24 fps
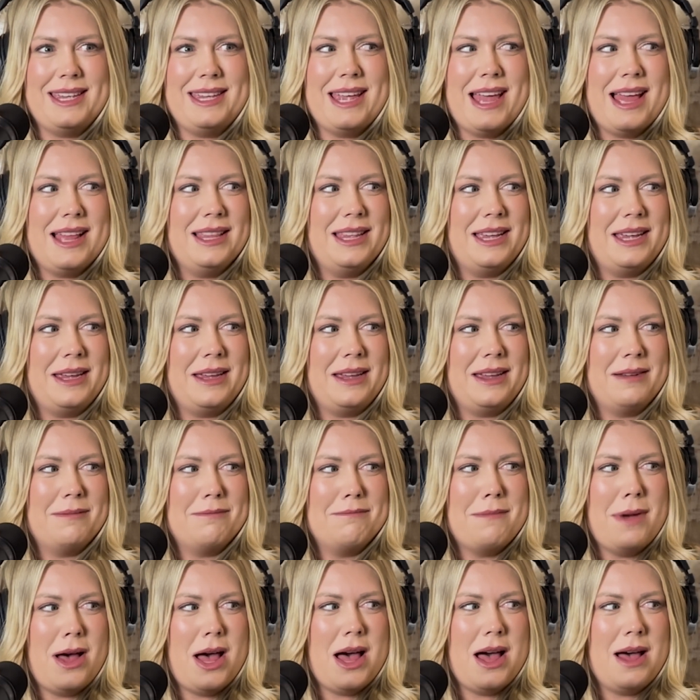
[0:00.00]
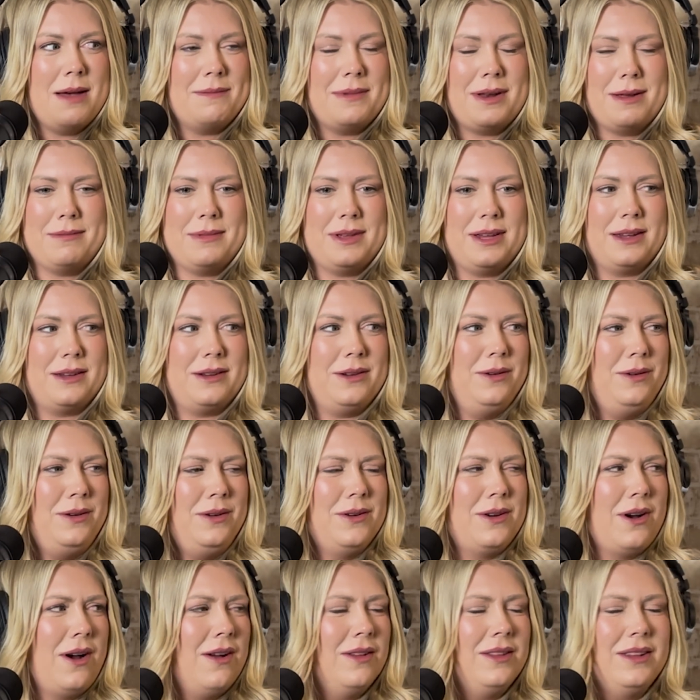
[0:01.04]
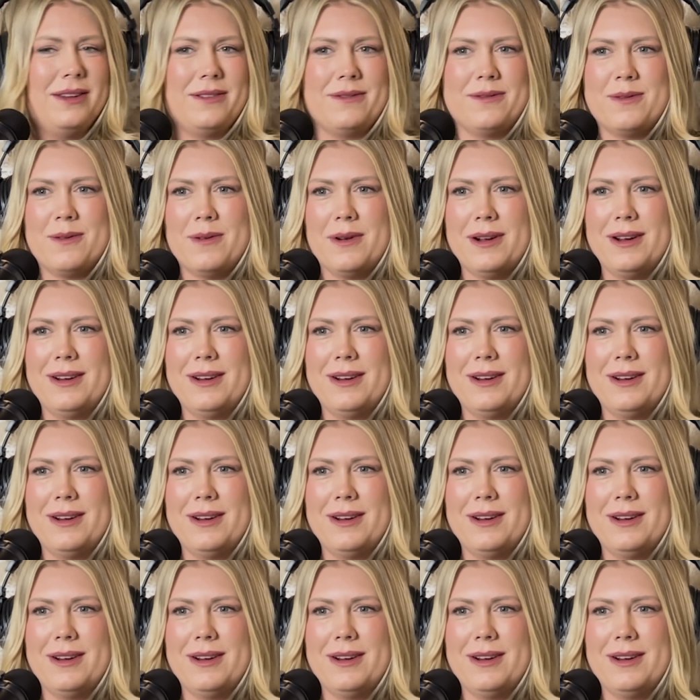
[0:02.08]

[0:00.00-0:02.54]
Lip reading: yelling, Mom, and I'm like, who are you calling for?